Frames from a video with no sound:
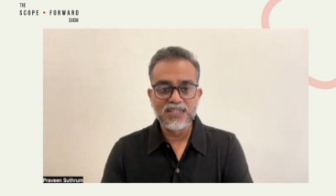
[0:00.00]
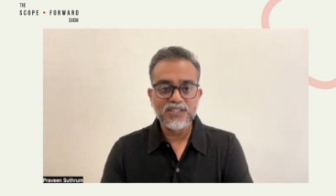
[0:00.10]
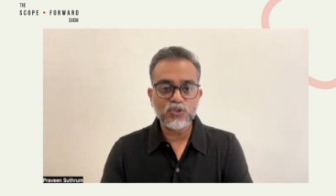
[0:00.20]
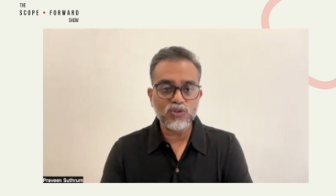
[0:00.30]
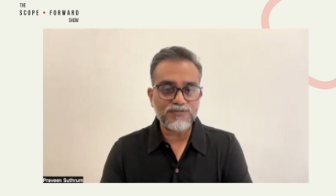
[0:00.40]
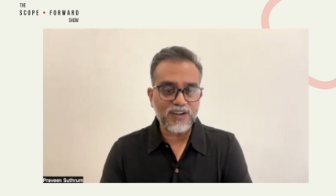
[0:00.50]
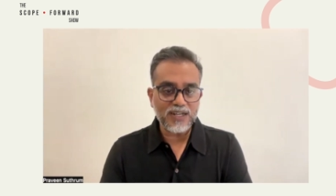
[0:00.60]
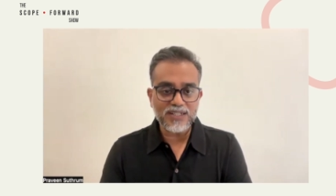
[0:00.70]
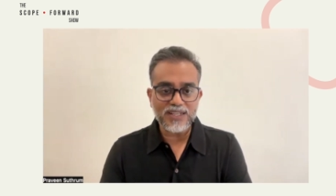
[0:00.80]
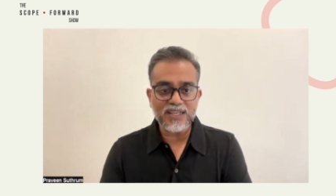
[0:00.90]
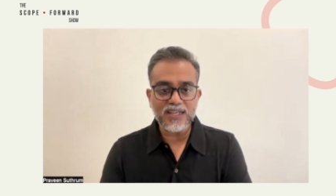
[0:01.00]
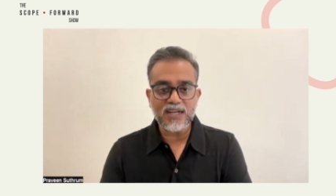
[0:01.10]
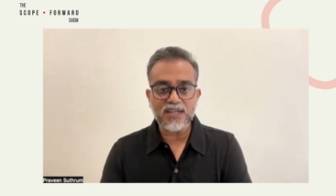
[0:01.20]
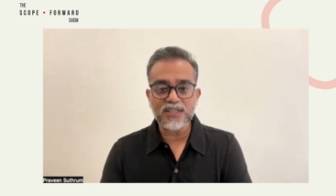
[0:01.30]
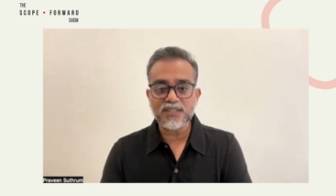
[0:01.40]
you will find
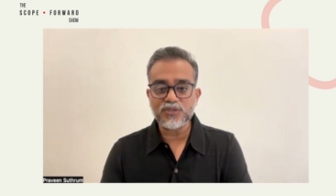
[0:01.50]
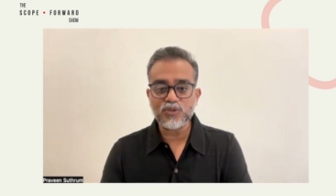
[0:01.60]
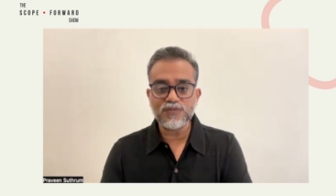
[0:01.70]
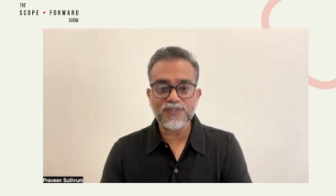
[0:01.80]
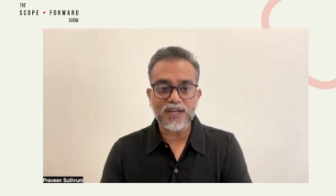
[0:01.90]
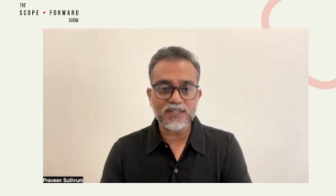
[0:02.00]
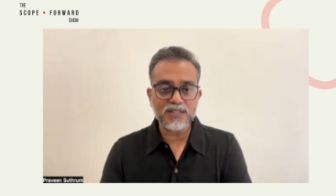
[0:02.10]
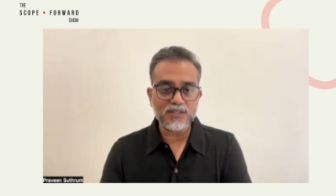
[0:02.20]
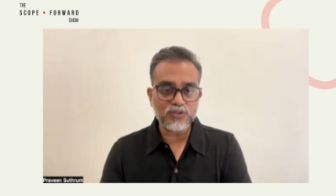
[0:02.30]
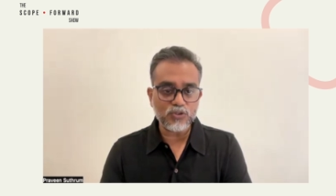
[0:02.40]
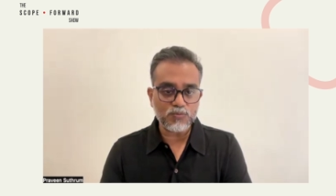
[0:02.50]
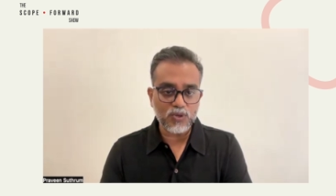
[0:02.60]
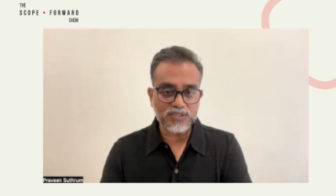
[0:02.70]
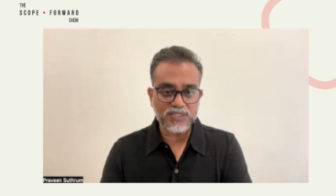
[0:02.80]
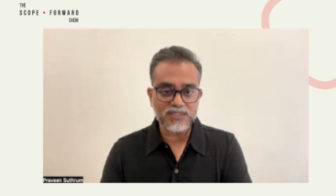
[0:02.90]
AI, you'll find
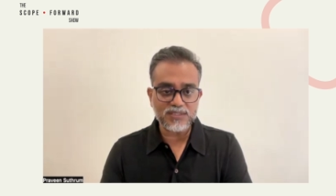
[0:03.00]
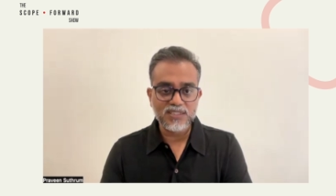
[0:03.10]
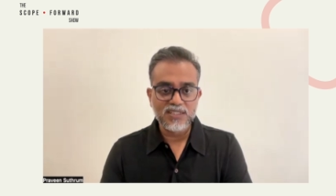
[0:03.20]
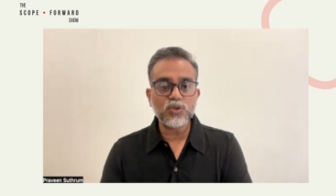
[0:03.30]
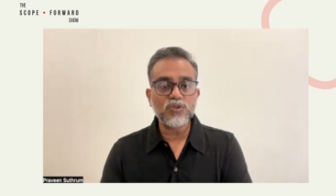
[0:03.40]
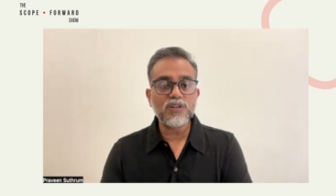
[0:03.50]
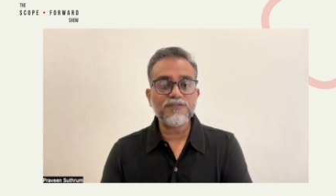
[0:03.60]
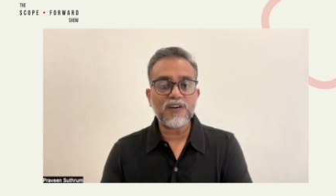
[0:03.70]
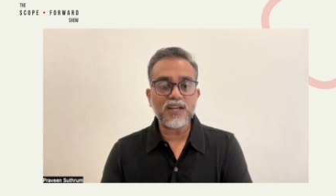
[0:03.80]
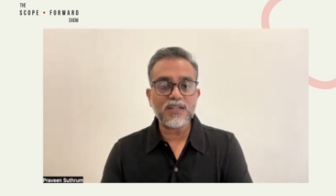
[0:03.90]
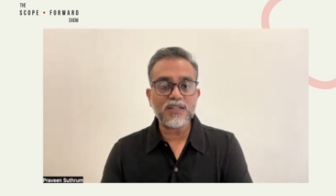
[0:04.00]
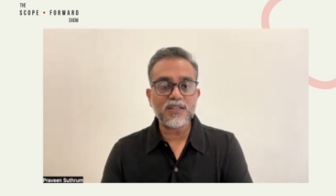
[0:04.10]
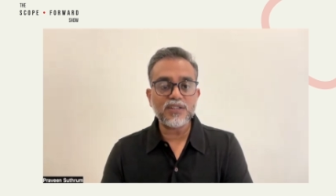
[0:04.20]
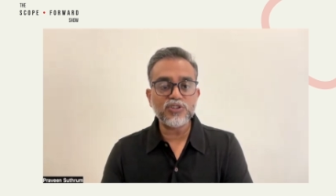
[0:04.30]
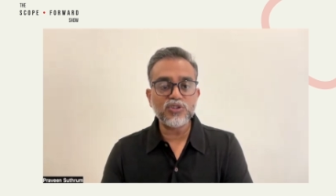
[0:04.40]
robotics, you'll find
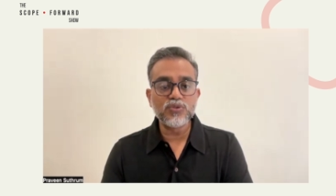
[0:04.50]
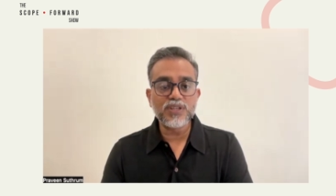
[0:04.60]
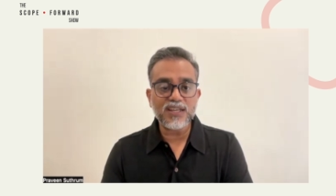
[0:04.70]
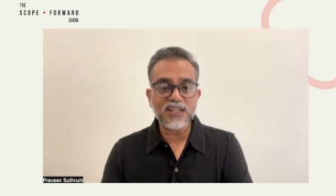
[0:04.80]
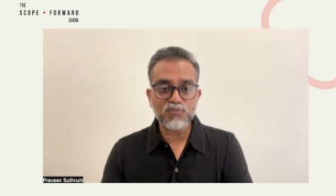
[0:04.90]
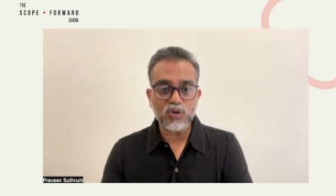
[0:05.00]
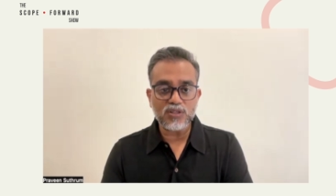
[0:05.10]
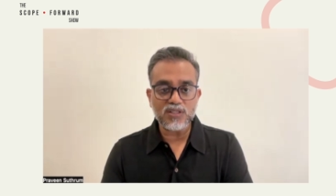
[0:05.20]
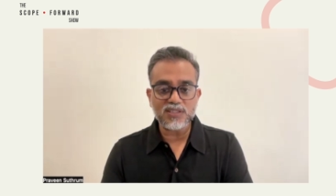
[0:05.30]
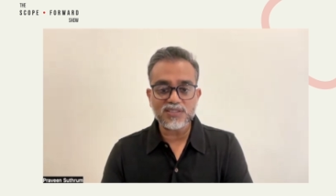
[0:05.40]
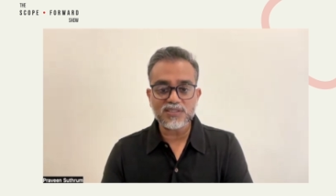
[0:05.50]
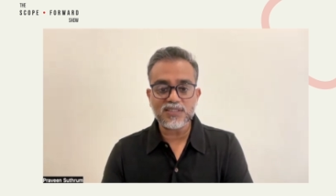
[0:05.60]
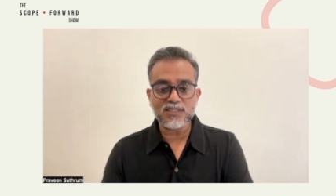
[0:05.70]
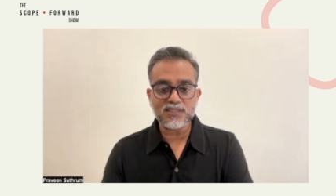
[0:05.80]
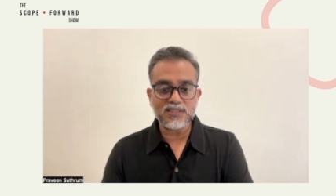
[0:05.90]
new care models.
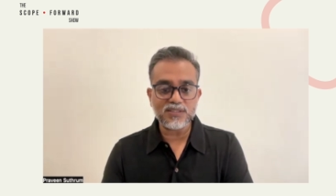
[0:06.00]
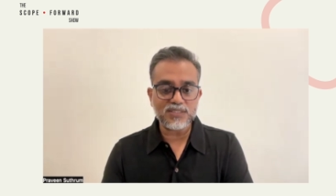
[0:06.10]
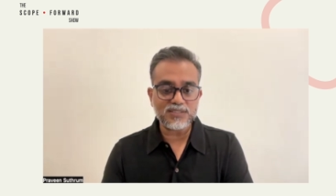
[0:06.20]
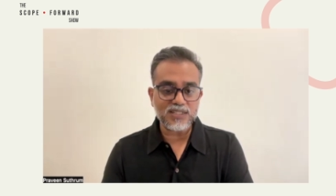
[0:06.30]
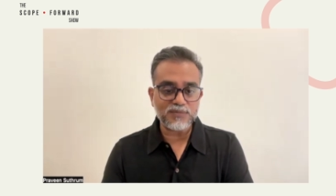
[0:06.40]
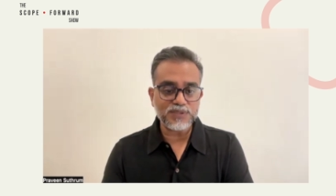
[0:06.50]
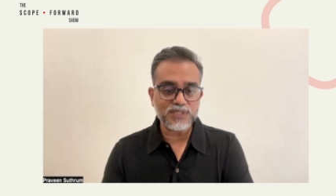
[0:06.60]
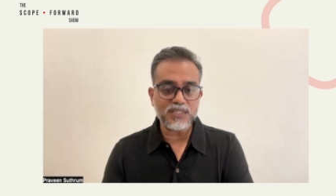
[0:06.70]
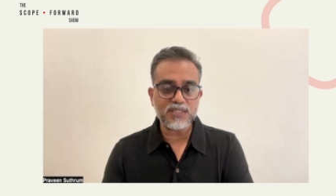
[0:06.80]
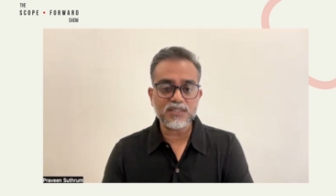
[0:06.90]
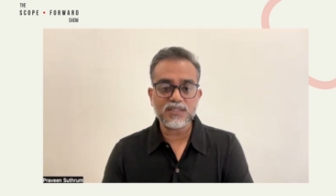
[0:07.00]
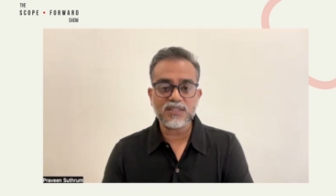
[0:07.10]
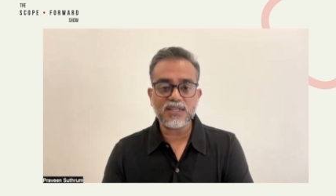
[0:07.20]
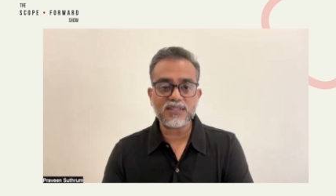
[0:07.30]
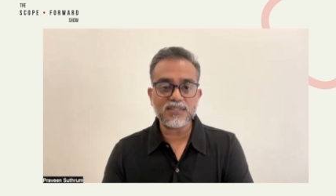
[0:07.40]
You know, there's a company
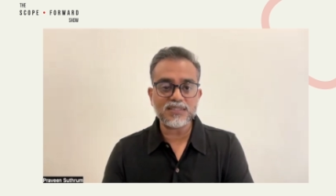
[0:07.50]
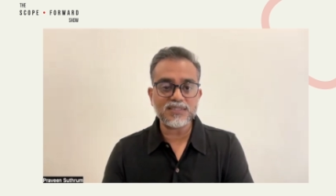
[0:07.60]
that is